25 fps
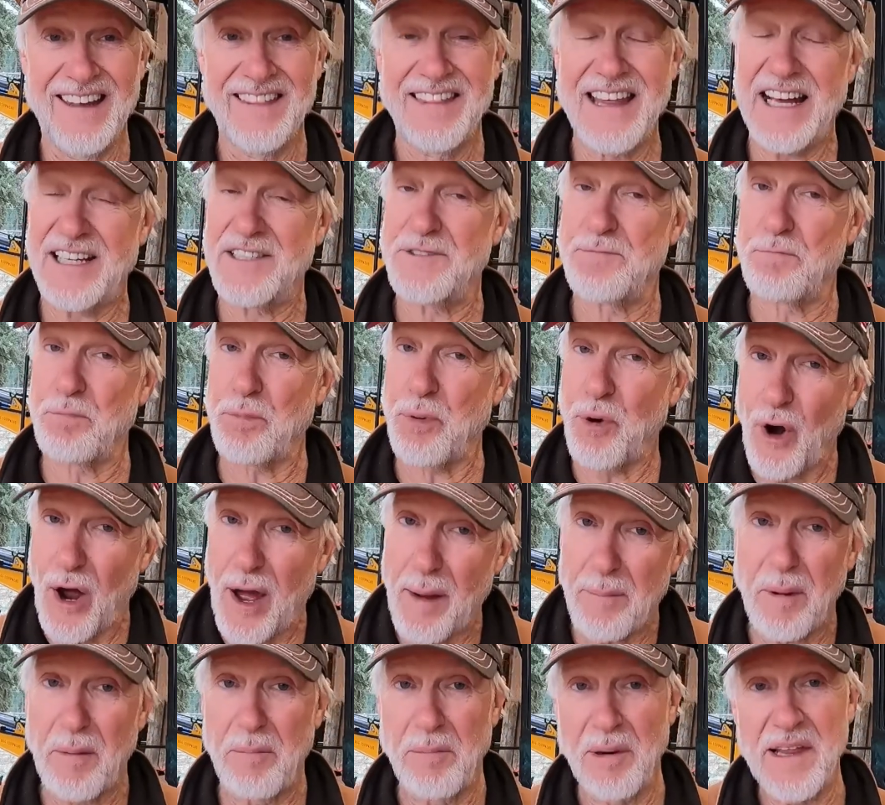That's
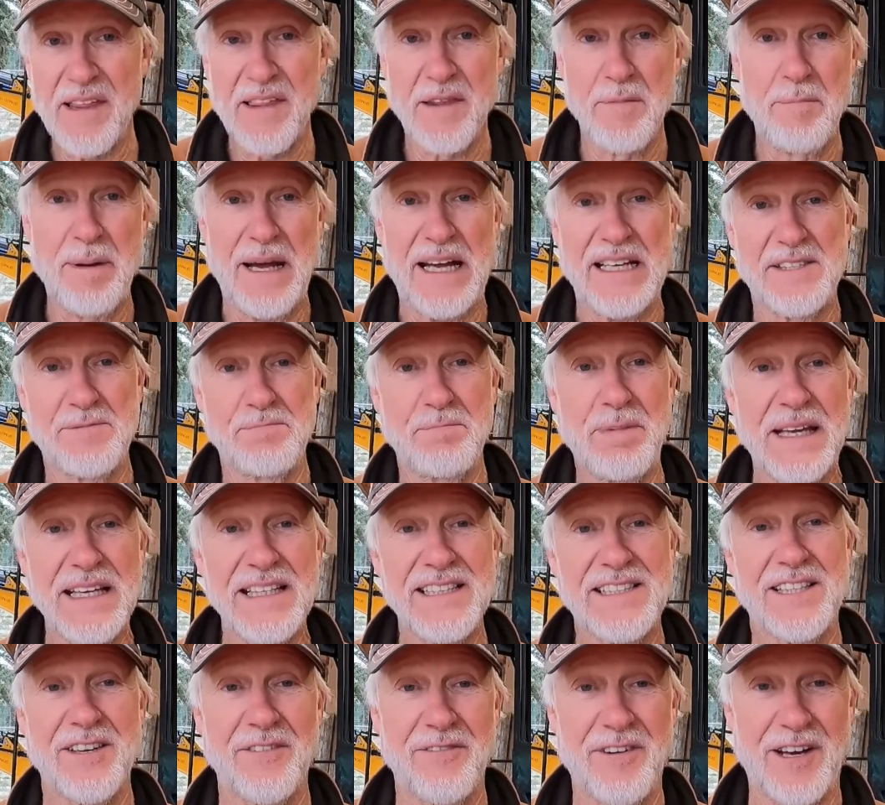probably the best
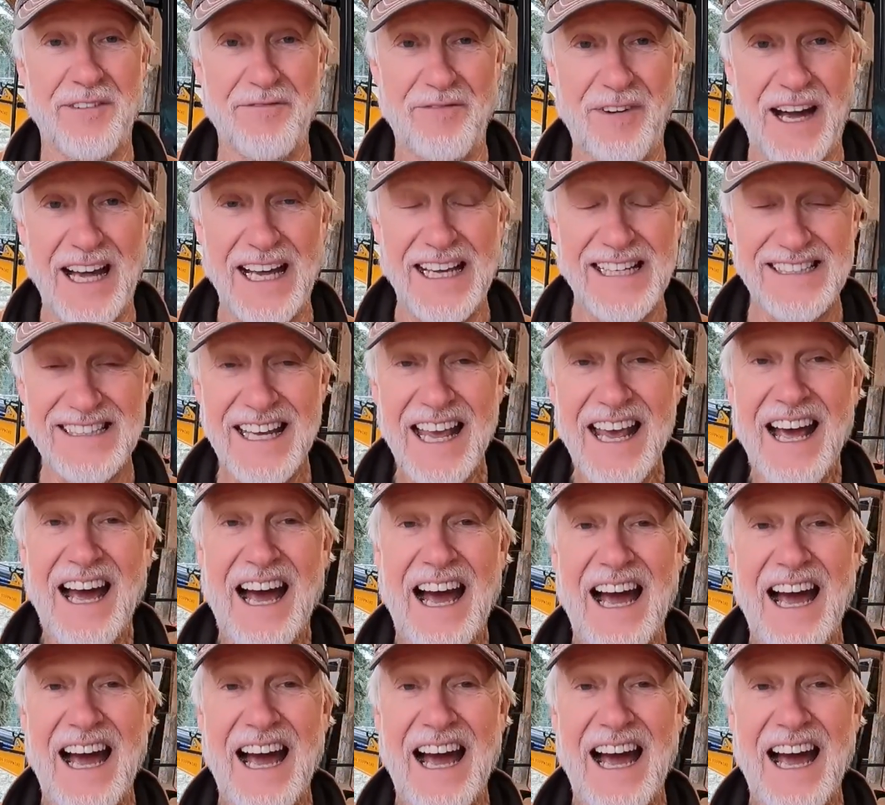piece of advice